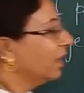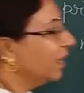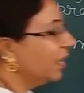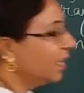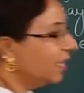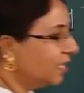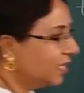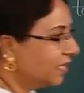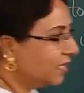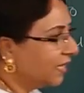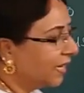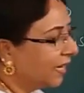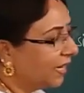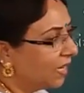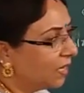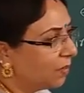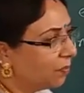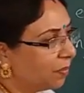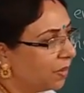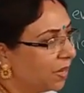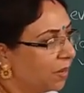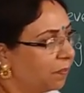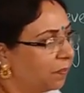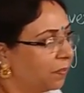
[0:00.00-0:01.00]
he is telling
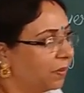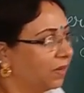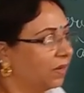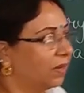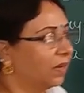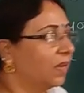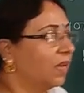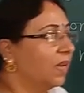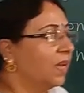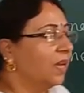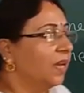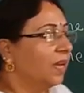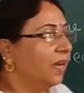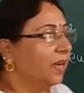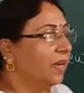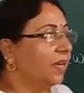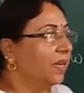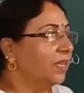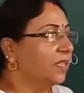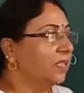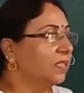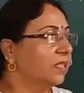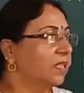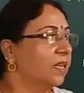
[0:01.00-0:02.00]
people, he
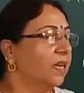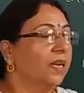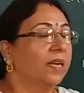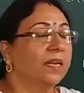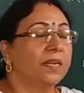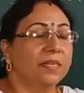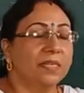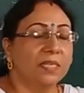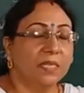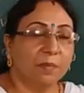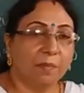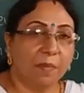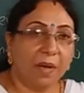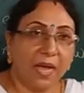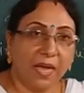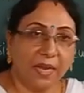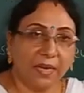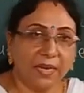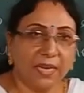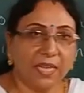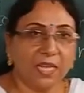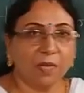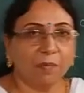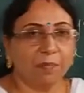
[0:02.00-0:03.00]
is
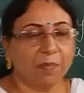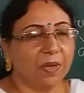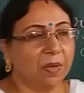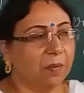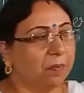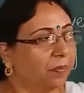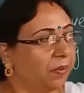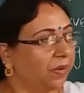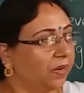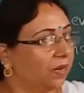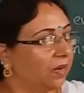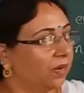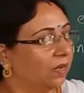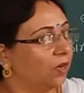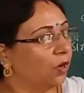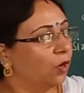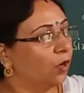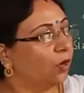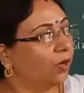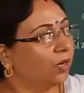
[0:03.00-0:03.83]
demanding people,